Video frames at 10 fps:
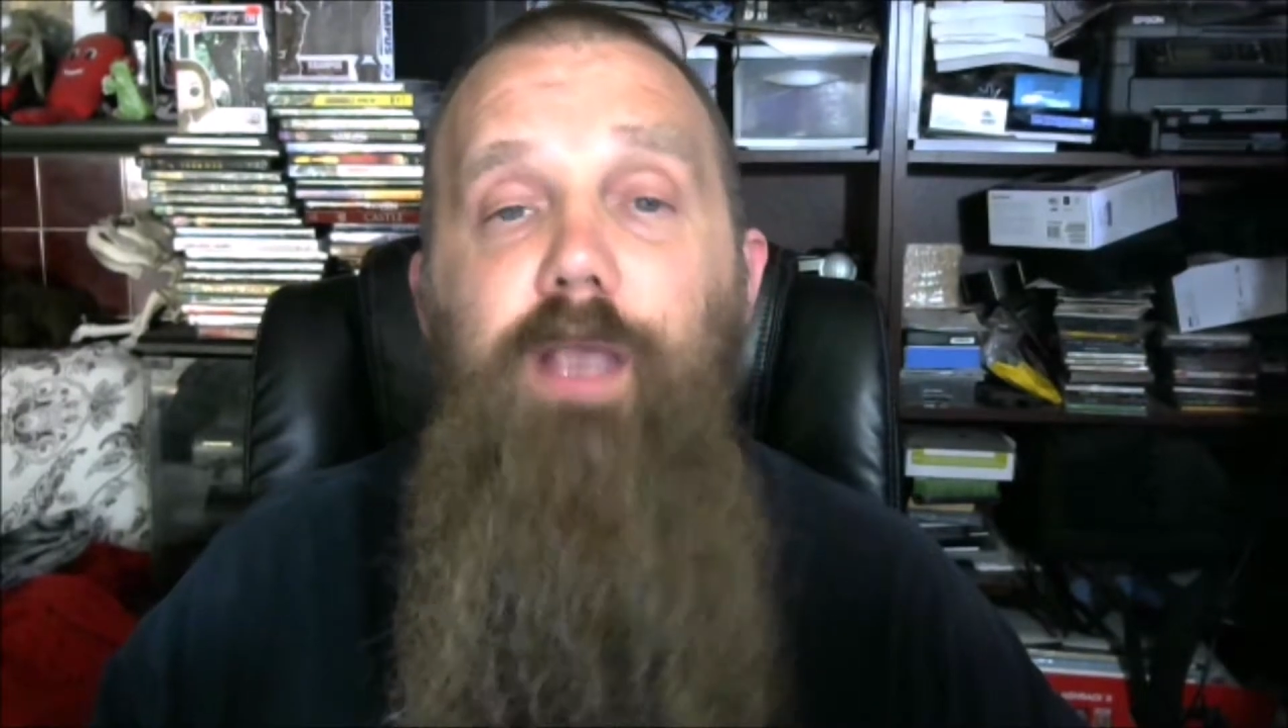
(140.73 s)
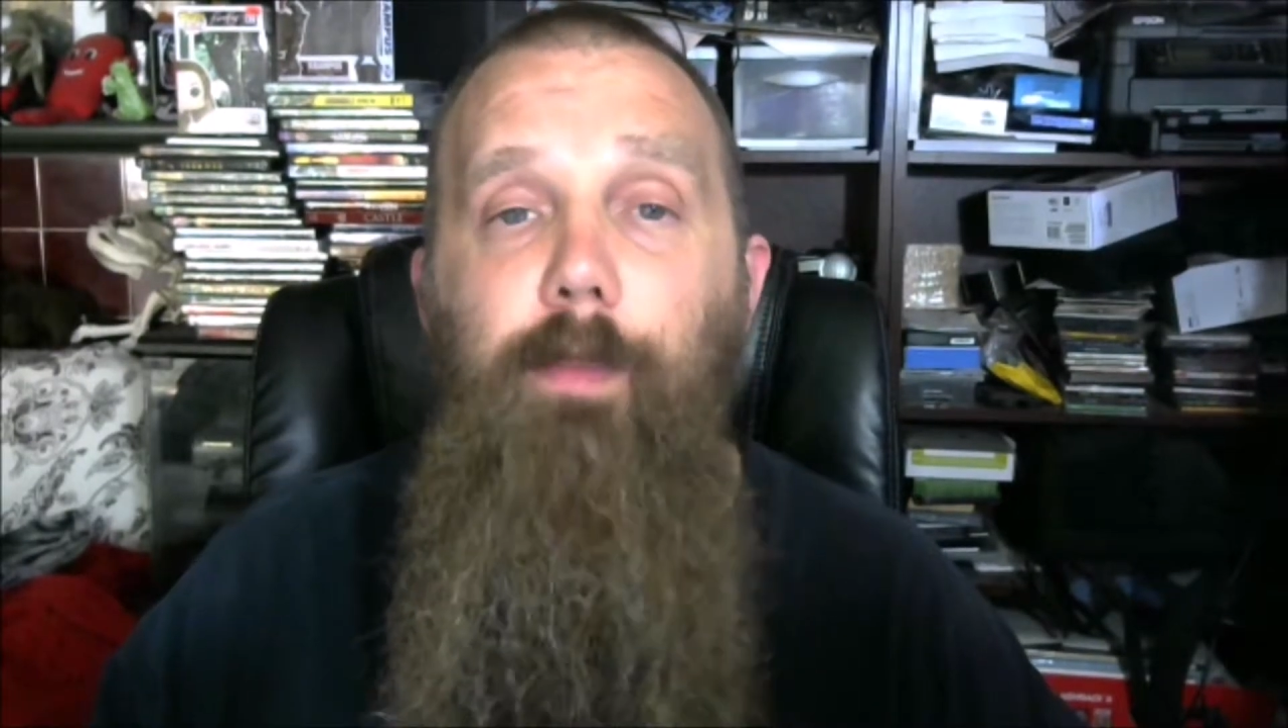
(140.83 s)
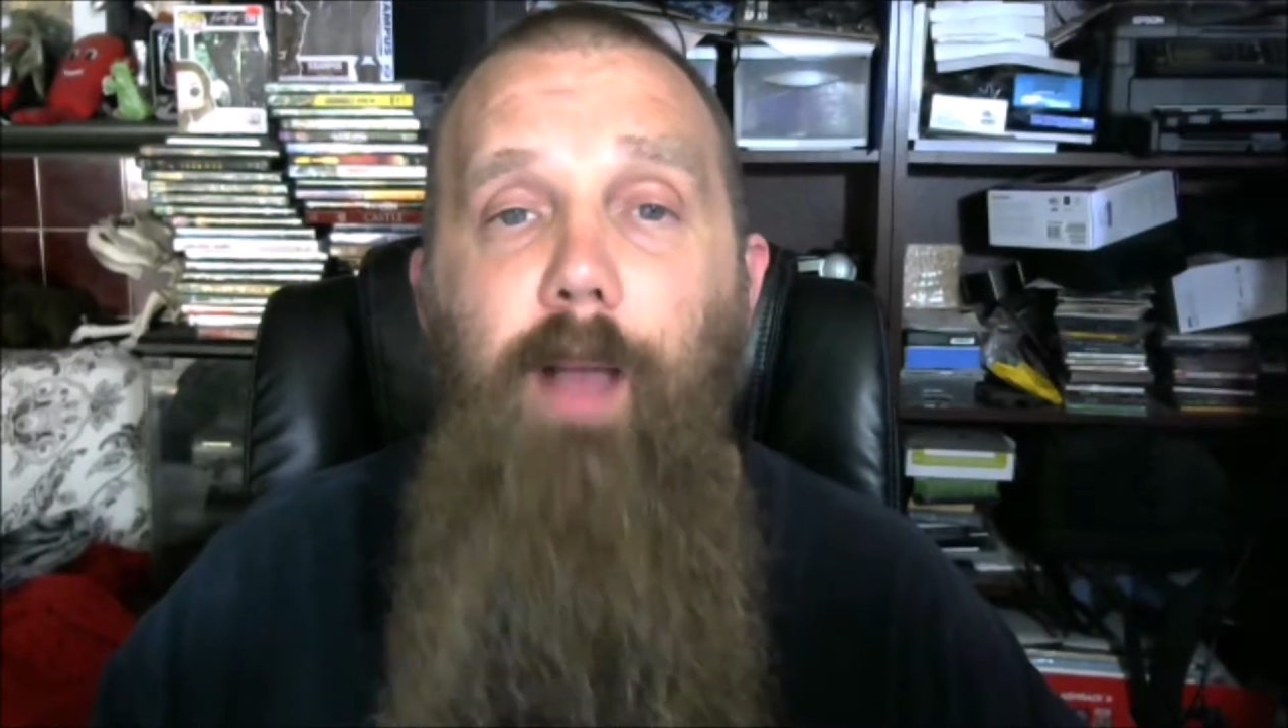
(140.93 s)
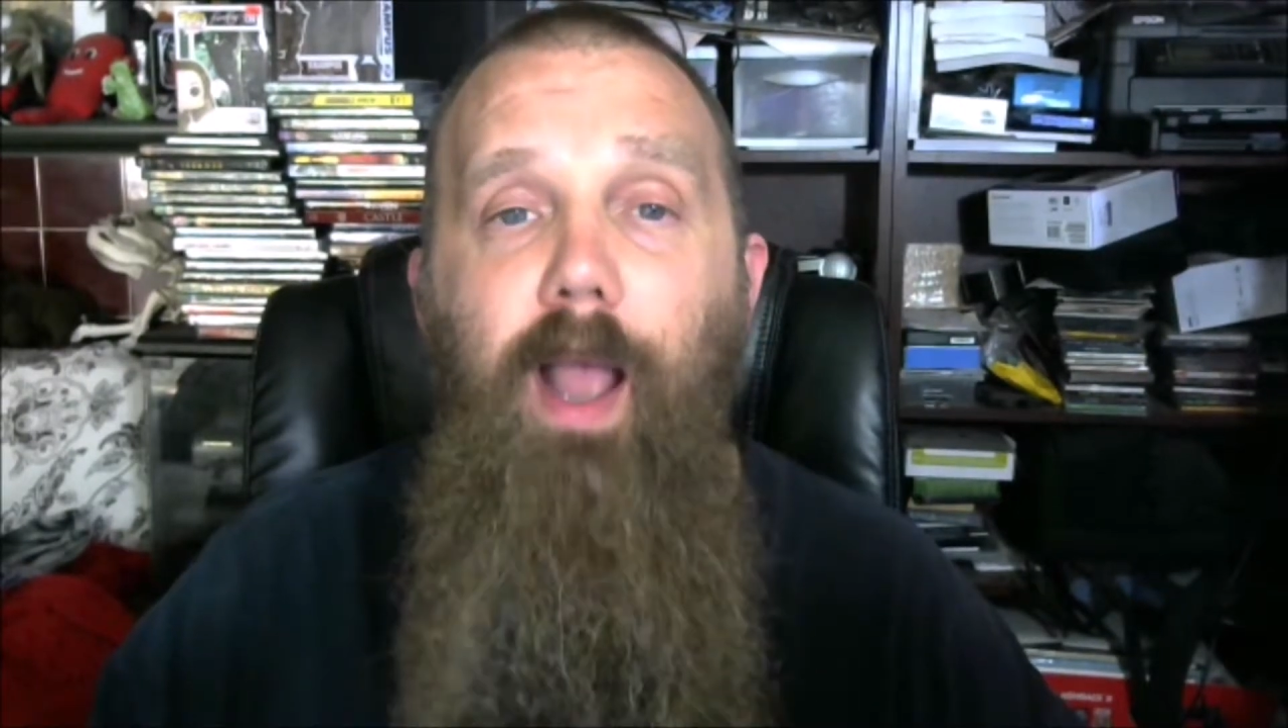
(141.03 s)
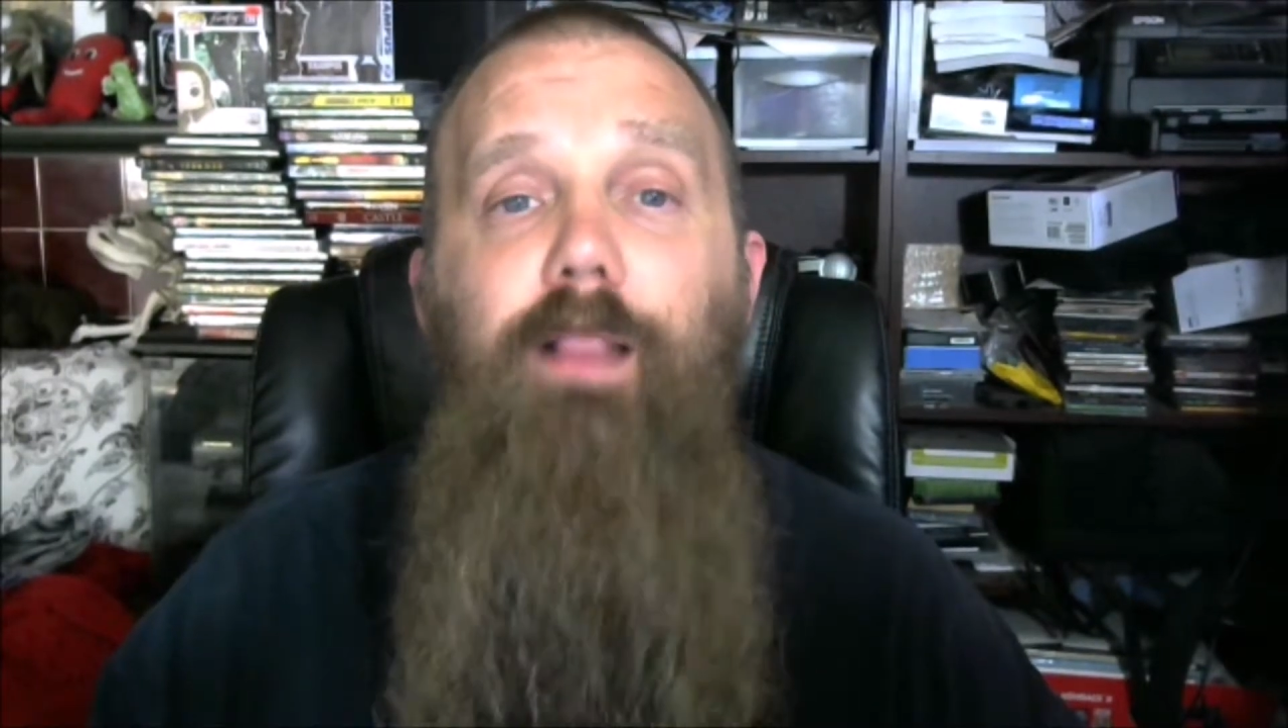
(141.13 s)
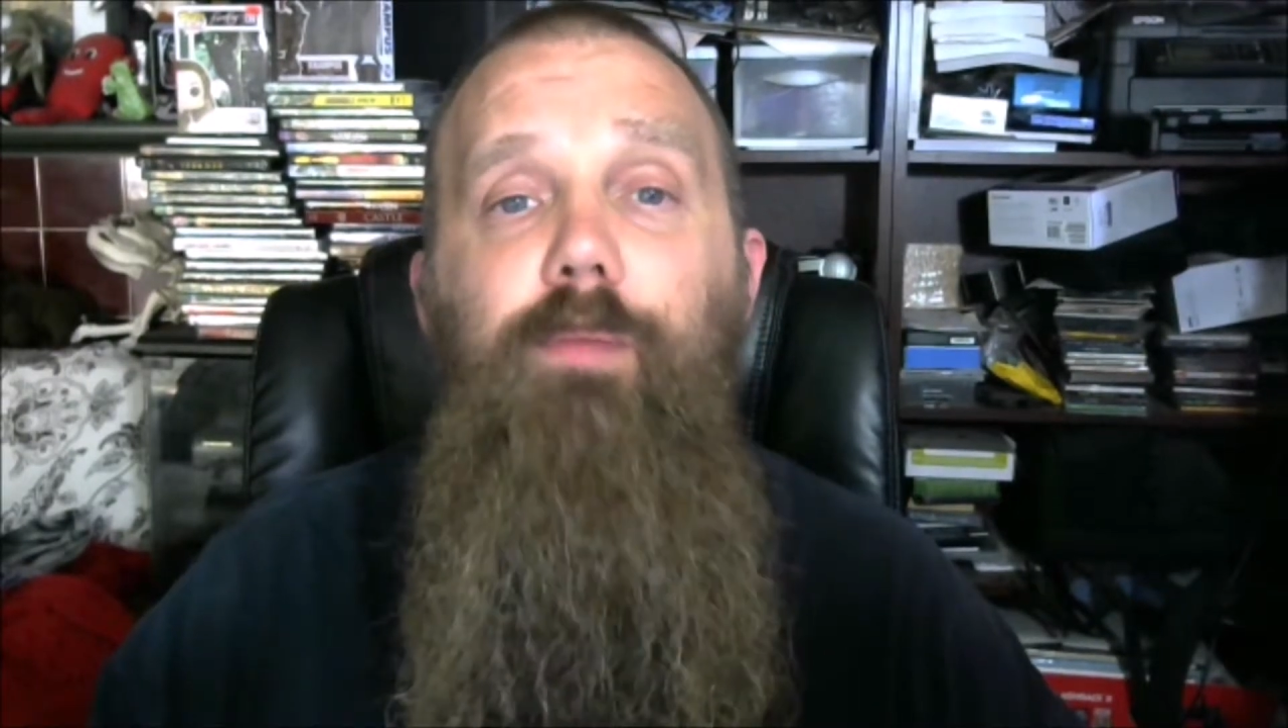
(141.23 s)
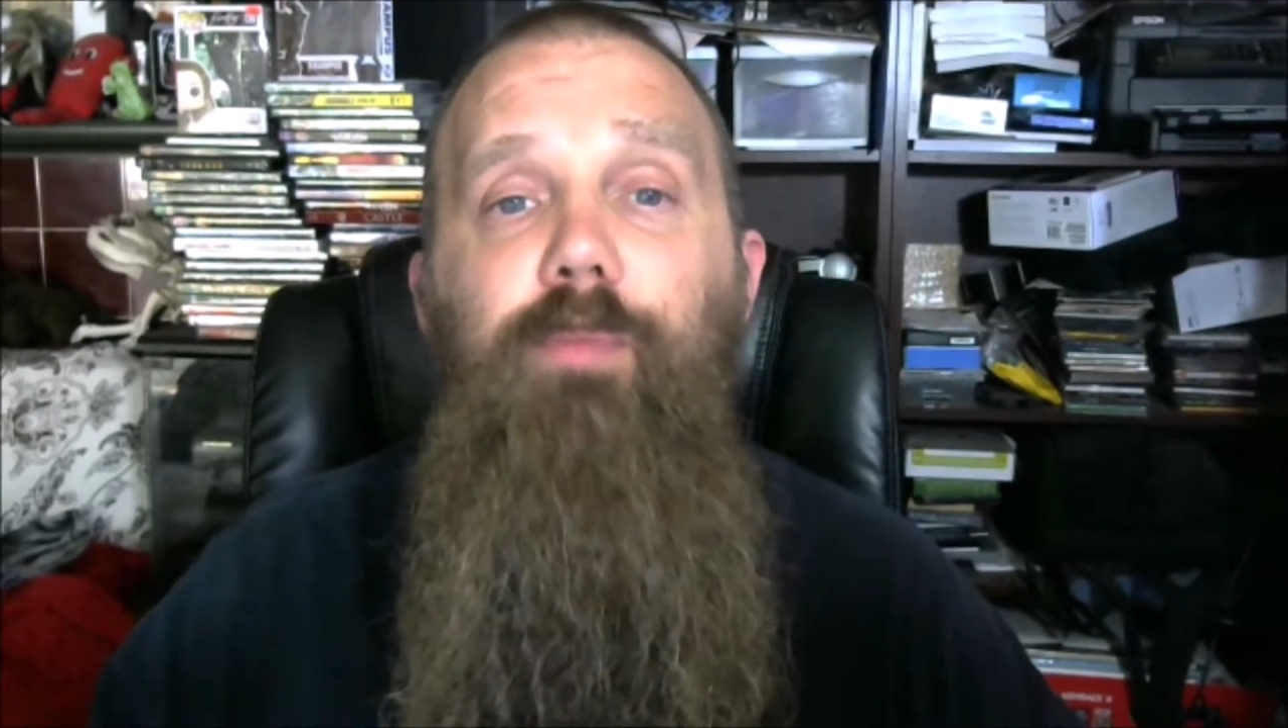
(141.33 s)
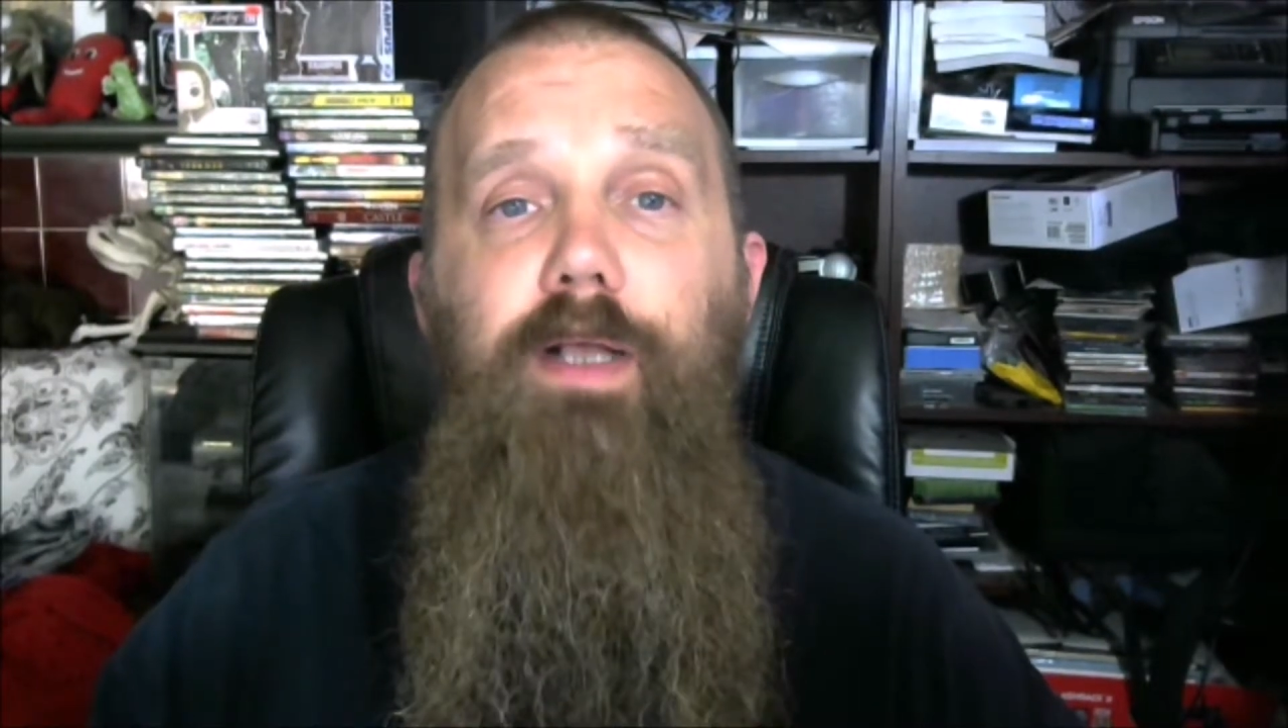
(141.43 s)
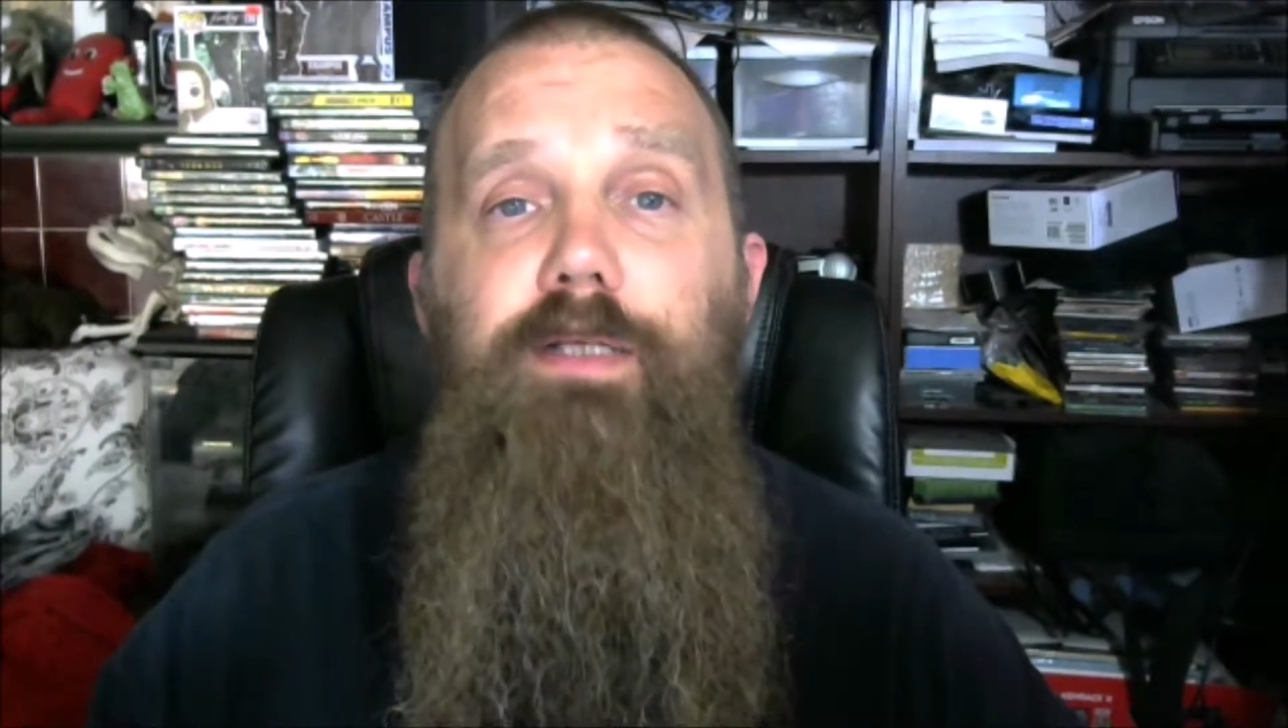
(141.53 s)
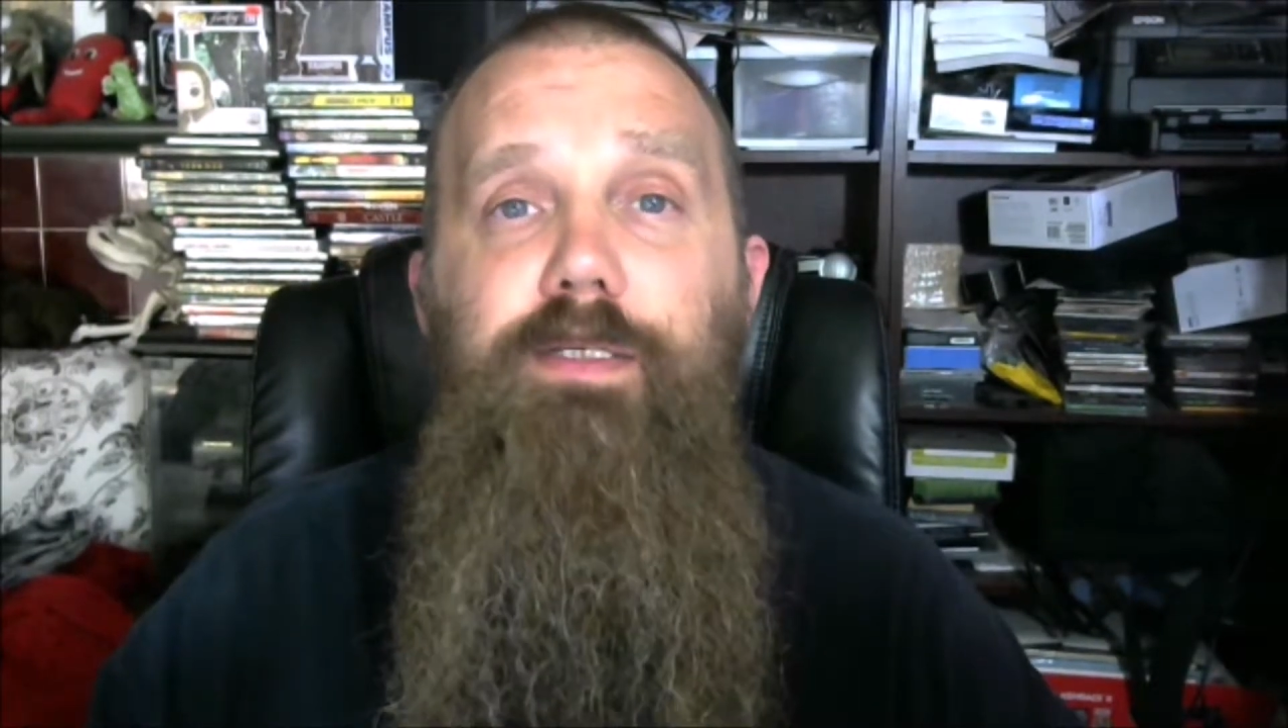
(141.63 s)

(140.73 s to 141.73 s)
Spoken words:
I'm highly impressed.